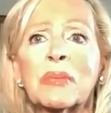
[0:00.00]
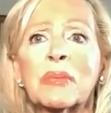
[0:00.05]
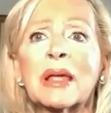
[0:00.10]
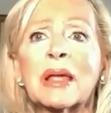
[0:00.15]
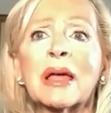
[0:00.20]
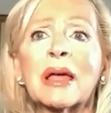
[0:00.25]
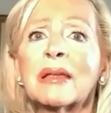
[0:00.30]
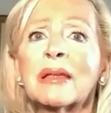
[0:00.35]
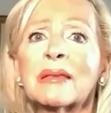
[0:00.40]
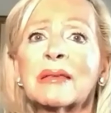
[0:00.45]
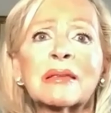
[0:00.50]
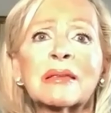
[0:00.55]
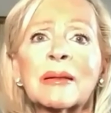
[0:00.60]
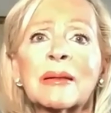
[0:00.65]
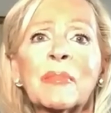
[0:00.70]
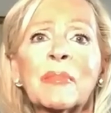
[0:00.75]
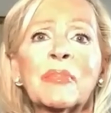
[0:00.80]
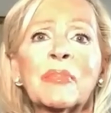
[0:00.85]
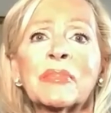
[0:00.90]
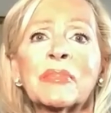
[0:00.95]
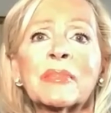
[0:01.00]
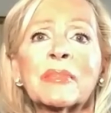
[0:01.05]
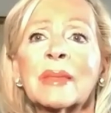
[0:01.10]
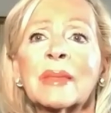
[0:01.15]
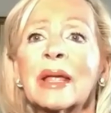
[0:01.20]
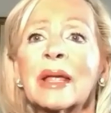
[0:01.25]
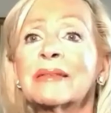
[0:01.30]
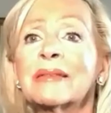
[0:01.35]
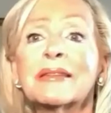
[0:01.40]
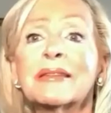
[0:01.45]
because
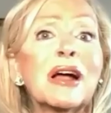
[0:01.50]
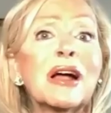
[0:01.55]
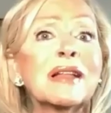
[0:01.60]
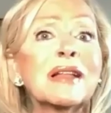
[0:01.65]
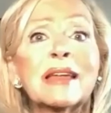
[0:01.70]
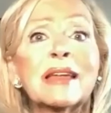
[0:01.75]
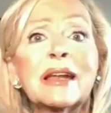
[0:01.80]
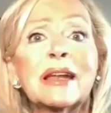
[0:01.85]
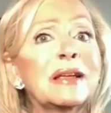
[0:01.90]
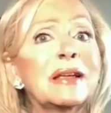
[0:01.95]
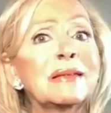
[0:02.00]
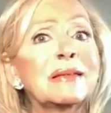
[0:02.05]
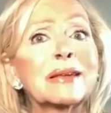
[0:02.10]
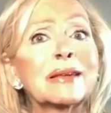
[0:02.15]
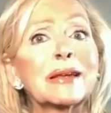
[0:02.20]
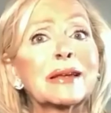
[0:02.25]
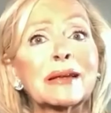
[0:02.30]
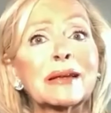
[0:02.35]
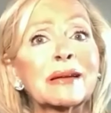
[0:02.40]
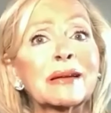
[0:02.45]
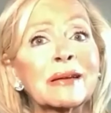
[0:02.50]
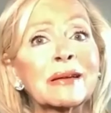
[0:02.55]
it's not that easy.